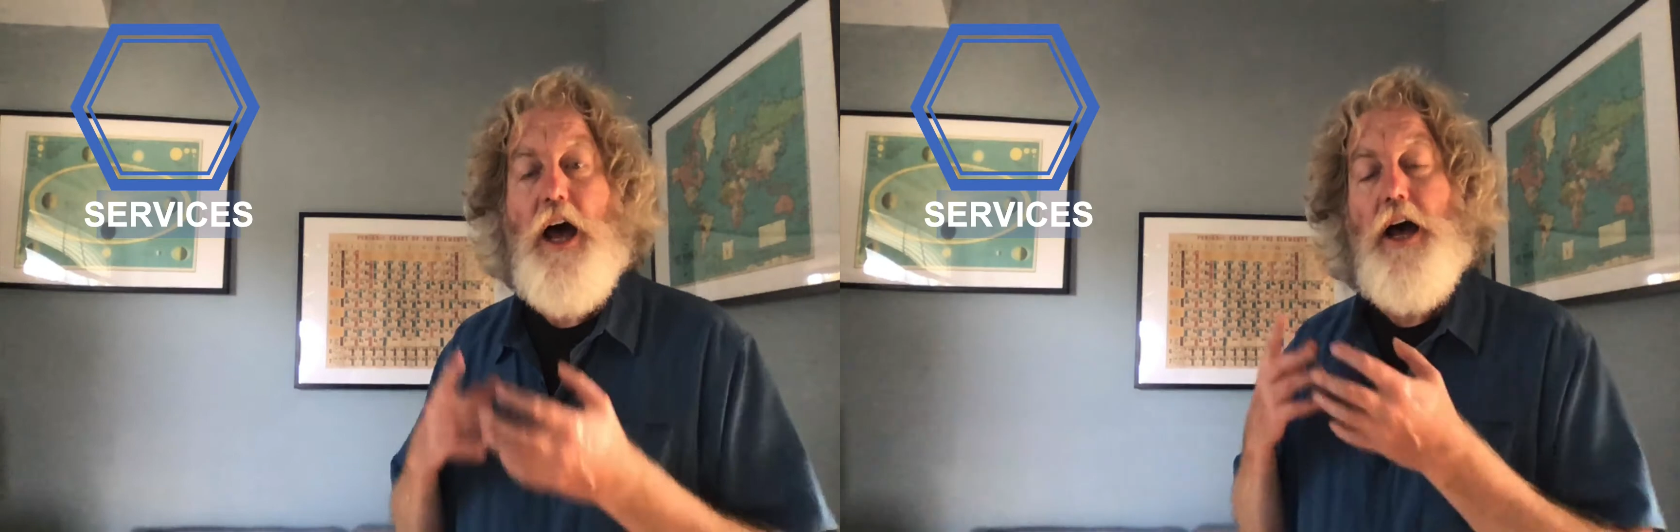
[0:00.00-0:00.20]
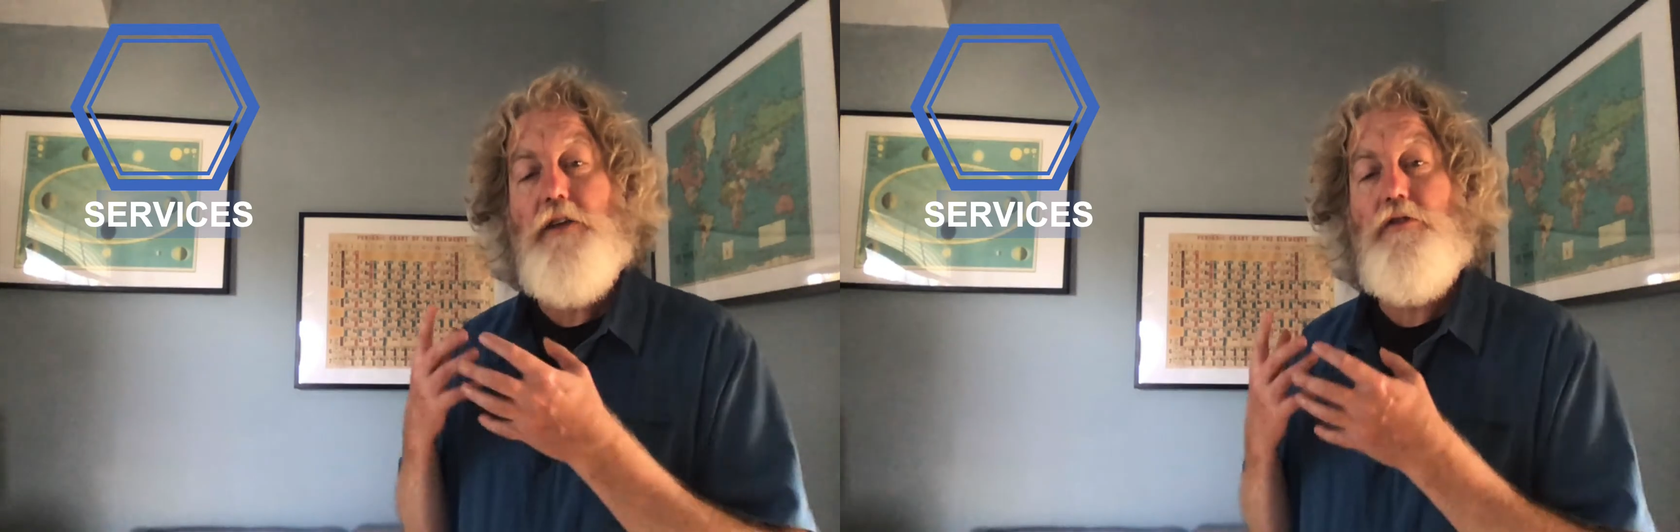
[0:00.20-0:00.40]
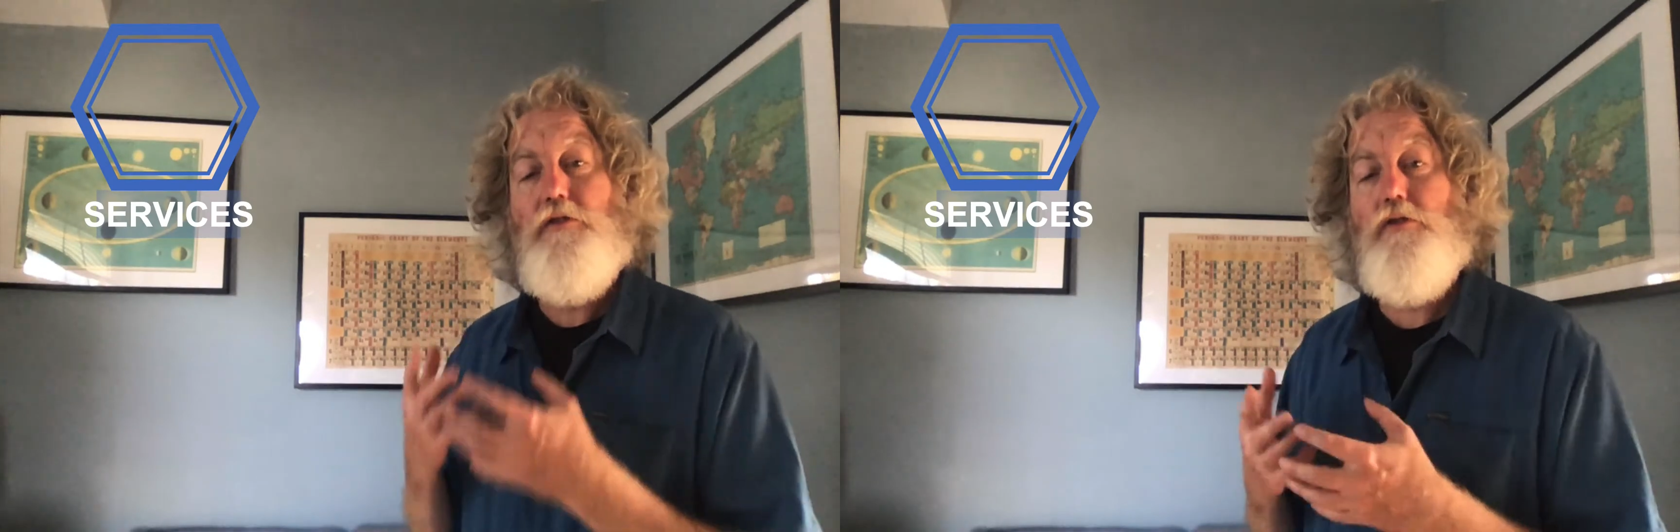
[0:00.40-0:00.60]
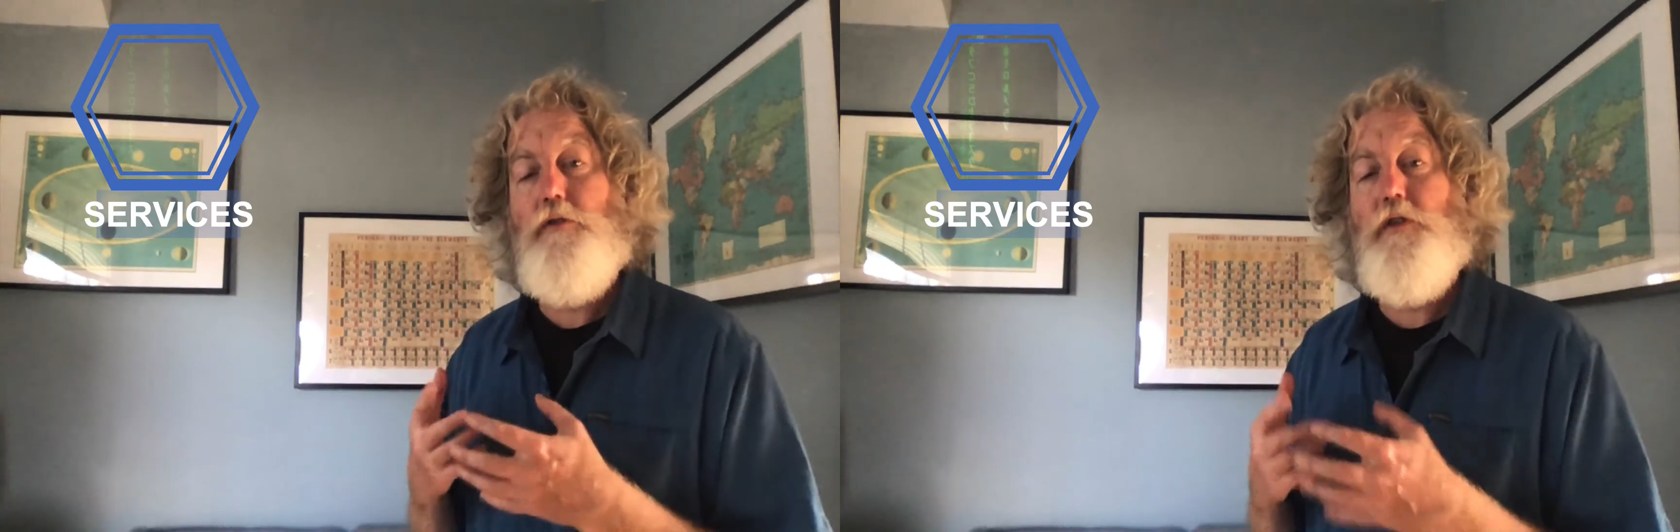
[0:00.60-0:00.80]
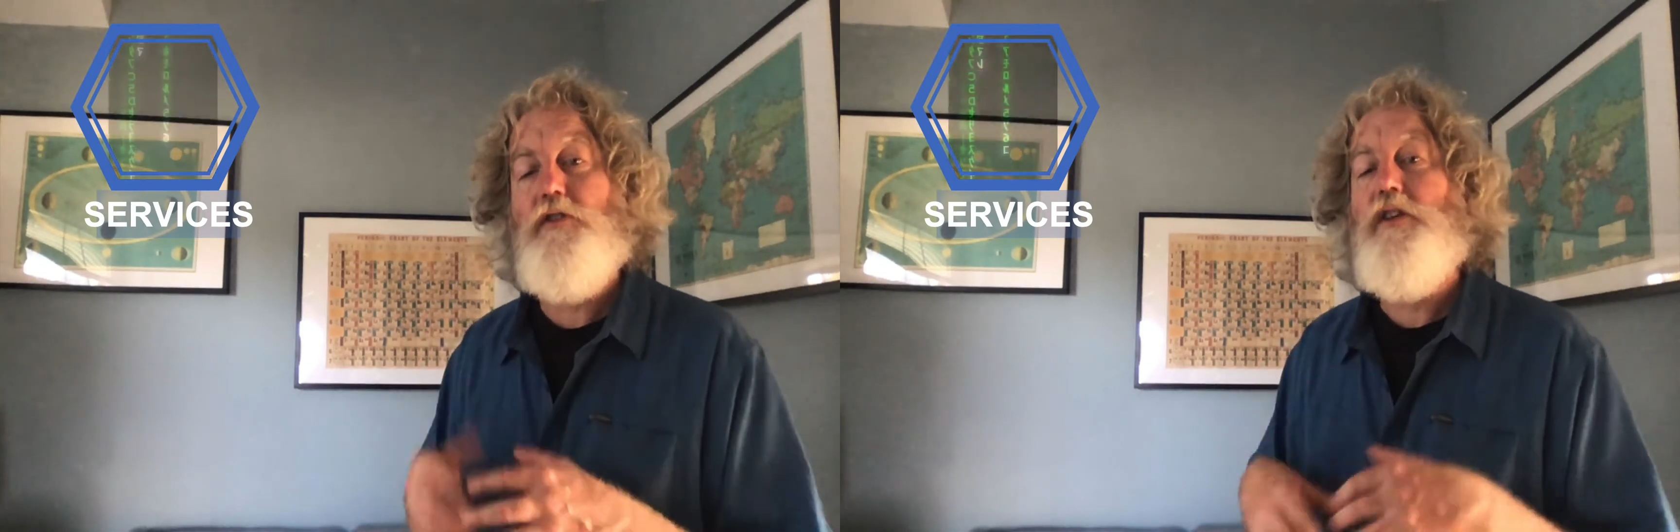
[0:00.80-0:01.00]
a
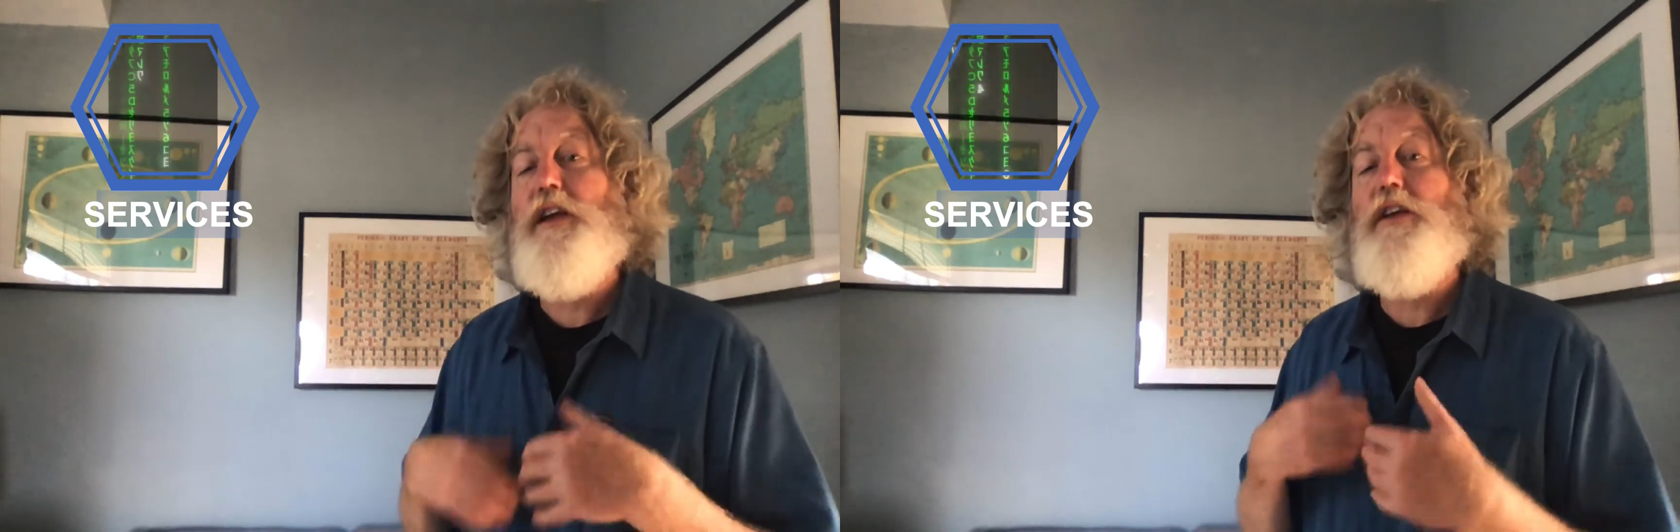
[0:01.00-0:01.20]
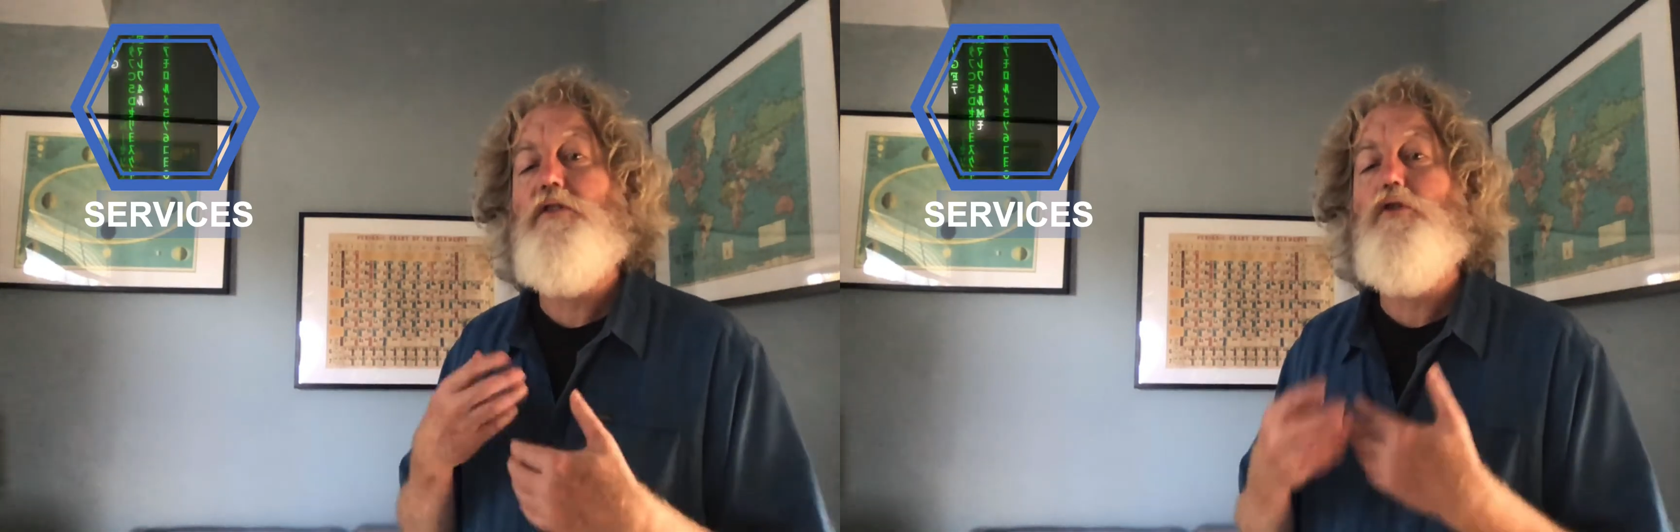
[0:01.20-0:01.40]
service is